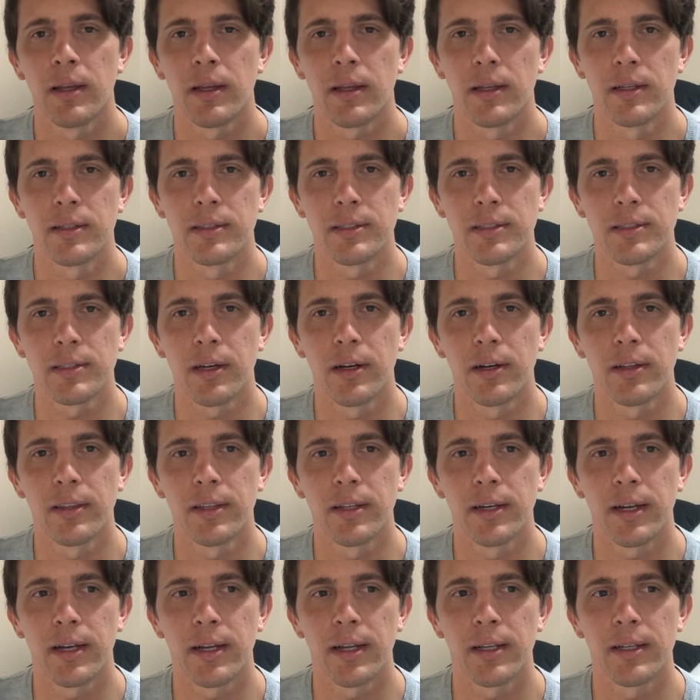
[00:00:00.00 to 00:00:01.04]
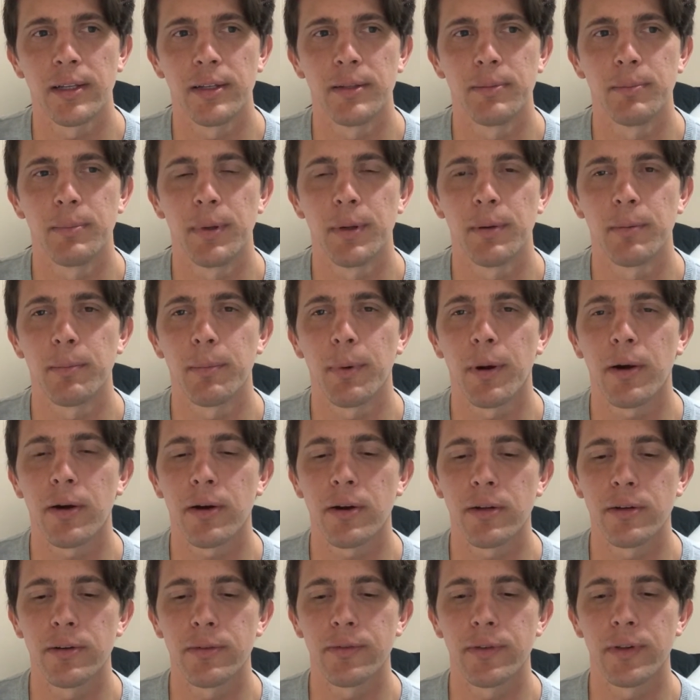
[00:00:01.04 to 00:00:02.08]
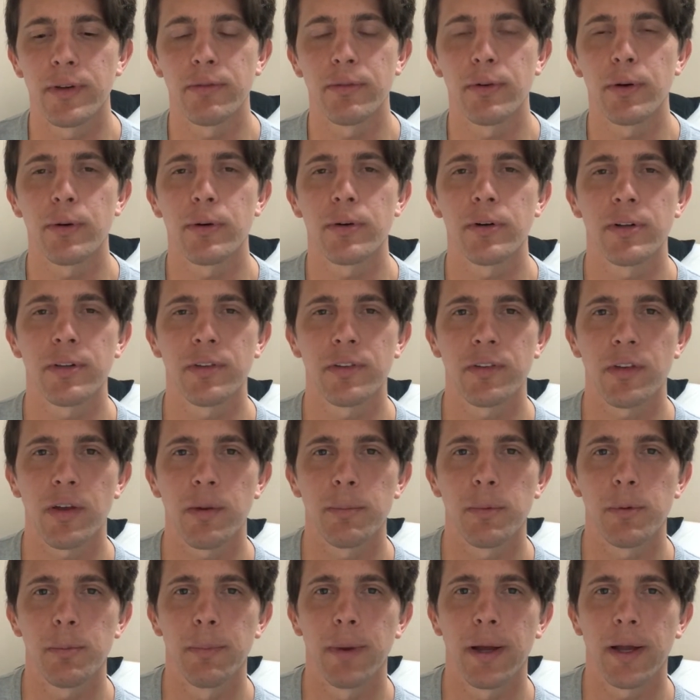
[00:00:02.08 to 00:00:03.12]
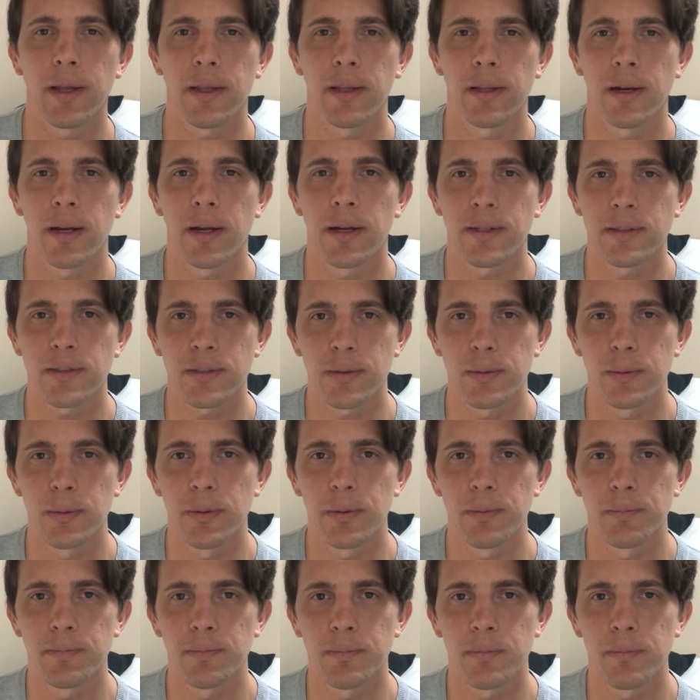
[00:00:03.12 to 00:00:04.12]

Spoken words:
It's a song that I had been part of in a vocal ensemble back in high school